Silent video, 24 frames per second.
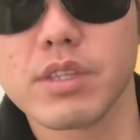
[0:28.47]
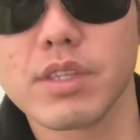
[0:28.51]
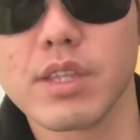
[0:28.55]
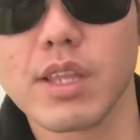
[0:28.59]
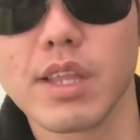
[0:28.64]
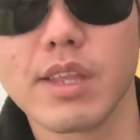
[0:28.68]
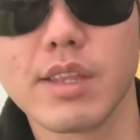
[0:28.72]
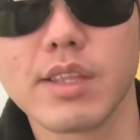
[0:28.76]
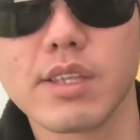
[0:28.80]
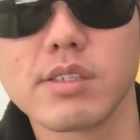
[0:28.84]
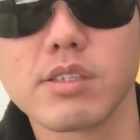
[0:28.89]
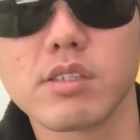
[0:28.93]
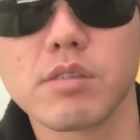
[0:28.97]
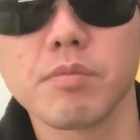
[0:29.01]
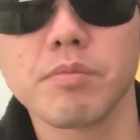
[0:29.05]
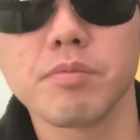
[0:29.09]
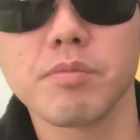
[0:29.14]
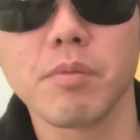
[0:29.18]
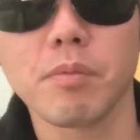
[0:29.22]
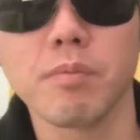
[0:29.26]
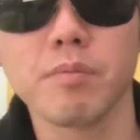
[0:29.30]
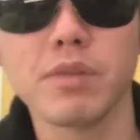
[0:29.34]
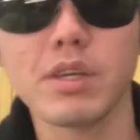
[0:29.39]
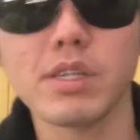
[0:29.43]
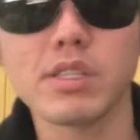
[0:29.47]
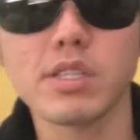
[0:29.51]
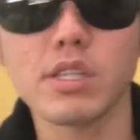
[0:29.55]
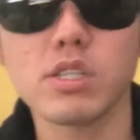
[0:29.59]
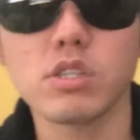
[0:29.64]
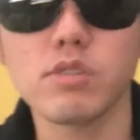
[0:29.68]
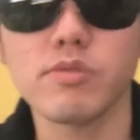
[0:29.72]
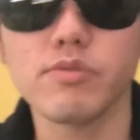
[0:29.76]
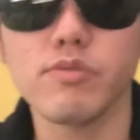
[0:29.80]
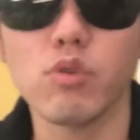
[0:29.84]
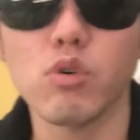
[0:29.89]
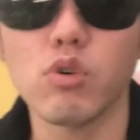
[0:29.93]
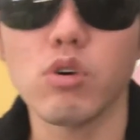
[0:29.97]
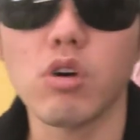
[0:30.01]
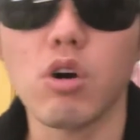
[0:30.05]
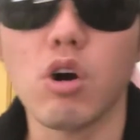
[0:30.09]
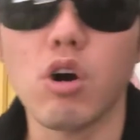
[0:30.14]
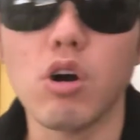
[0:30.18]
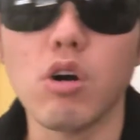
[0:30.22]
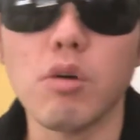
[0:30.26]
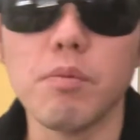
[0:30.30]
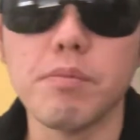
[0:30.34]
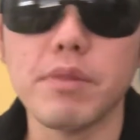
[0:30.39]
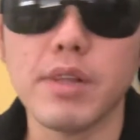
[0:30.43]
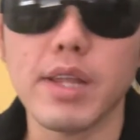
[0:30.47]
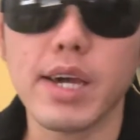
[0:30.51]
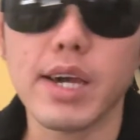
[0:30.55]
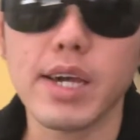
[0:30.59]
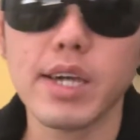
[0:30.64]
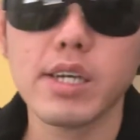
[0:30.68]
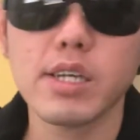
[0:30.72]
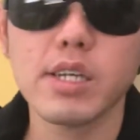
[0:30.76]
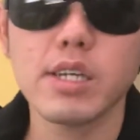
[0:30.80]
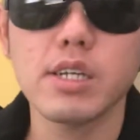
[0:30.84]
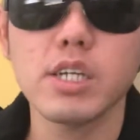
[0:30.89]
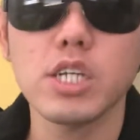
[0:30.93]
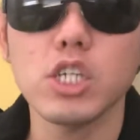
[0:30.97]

And this the PlayStation 4 all black,